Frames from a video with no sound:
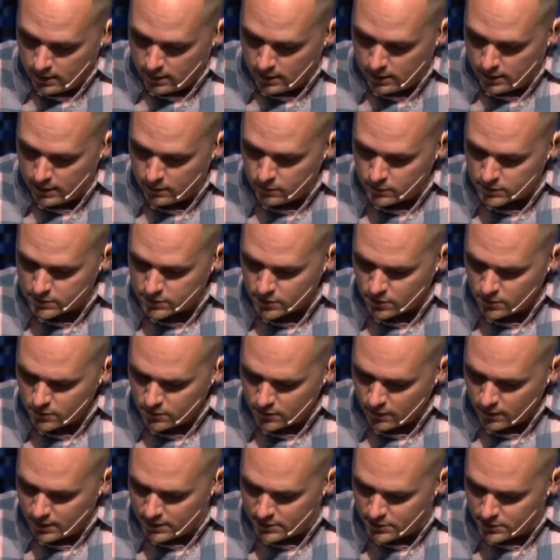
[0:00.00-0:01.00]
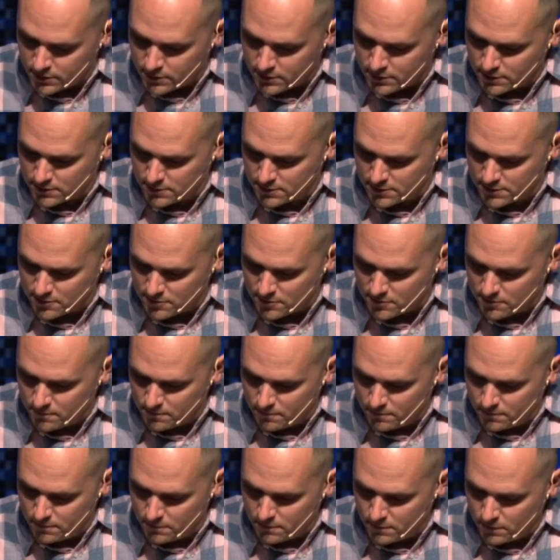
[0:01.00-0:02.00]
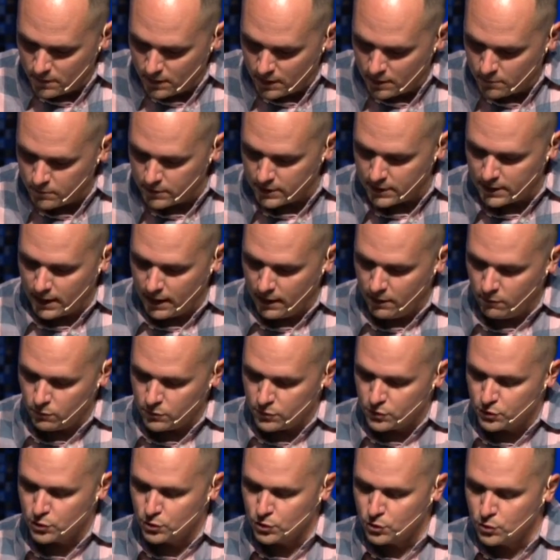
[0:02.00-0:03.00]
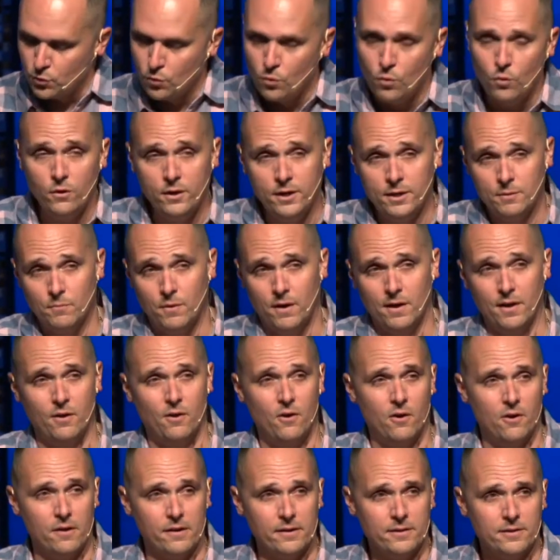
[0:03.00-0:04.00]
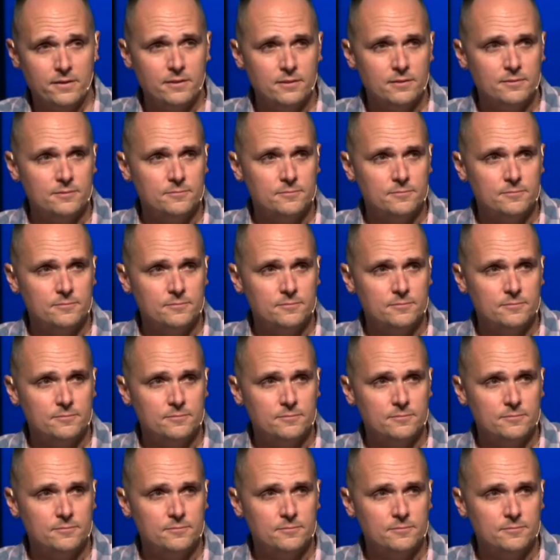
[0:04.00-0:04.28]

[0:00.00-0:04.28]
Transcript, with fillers: He was so gracious and began restoring my heart.